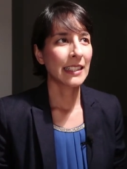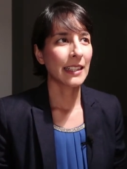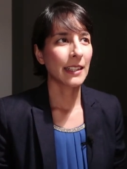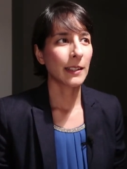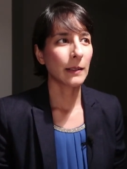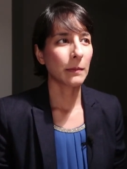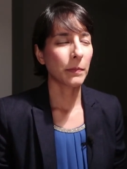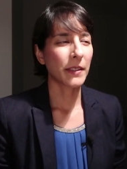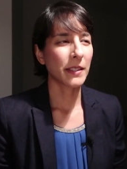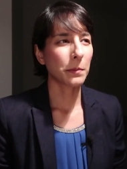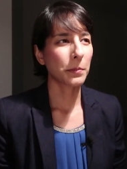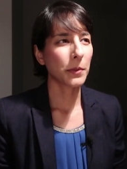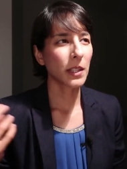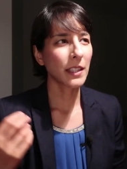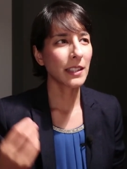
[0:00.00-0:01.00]
Um, there's a
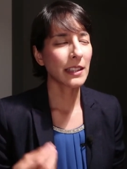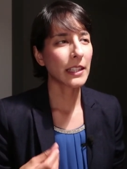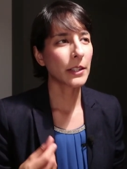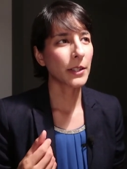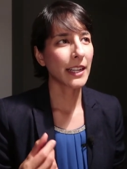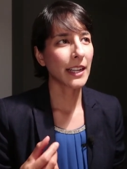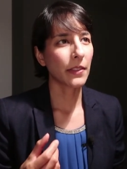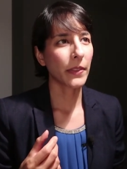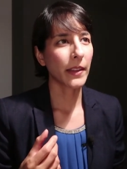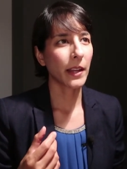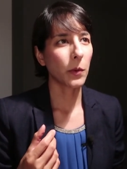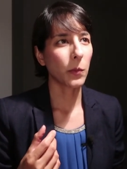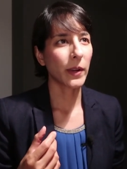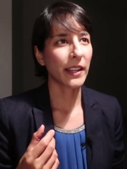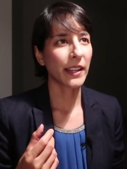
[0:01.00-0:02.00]
brilliant lyric in
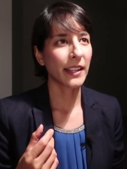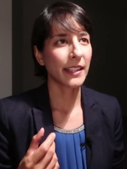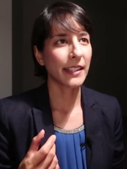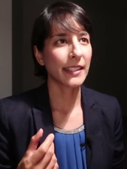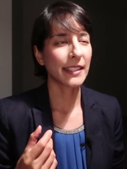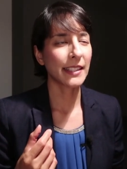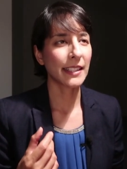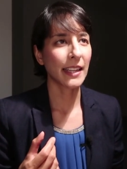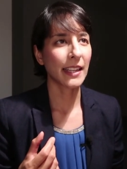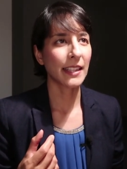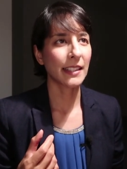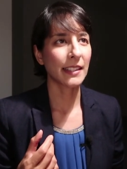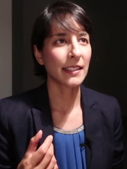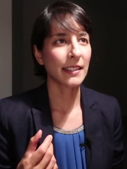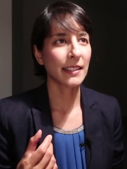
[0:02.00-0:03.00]
there where he
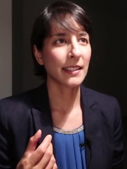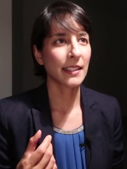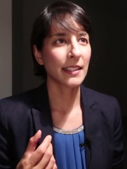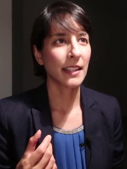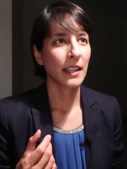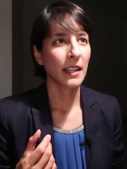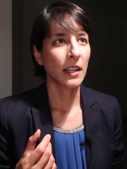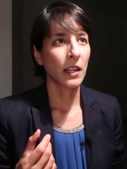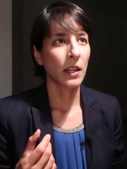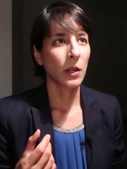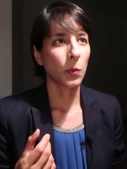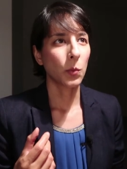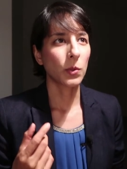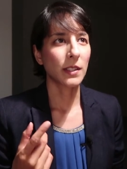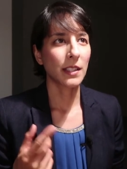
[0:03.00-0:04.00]
says,
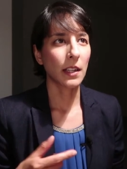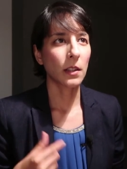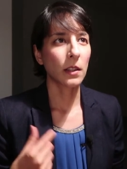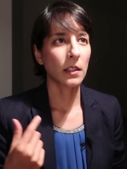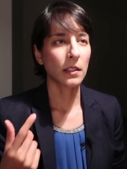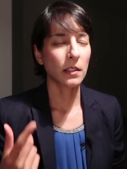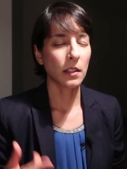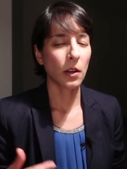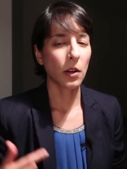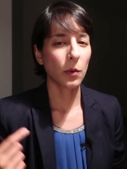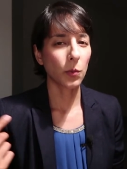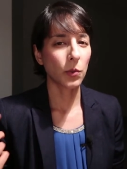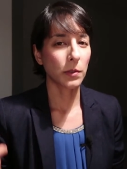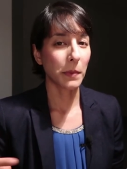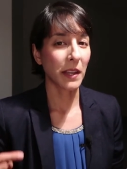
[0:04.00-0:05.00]
We'll sell the stock,
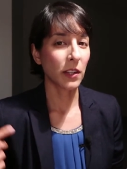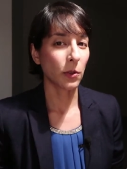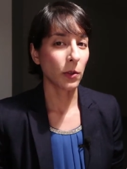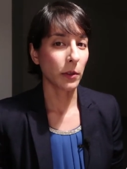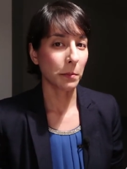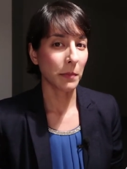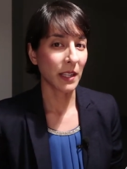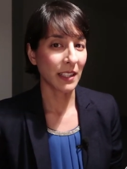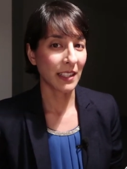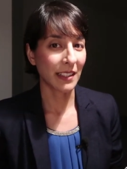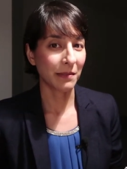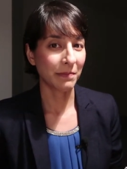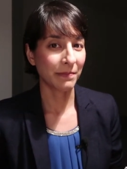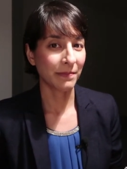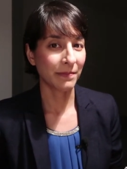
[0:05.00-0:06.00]
we'll spend all the
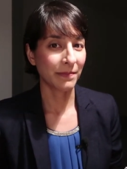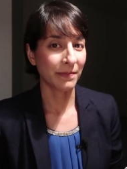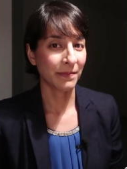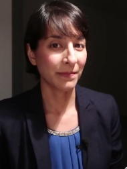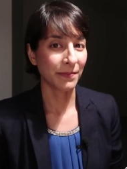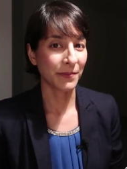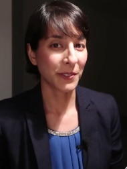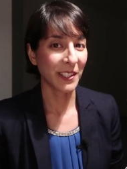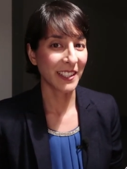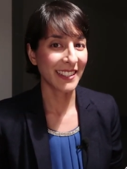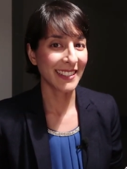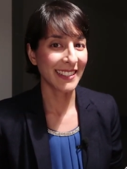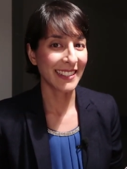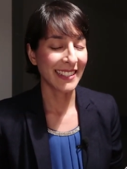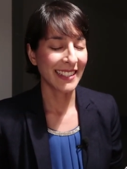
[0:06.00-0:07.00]
money,
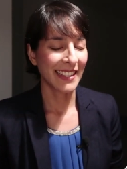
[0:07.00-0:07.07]
right?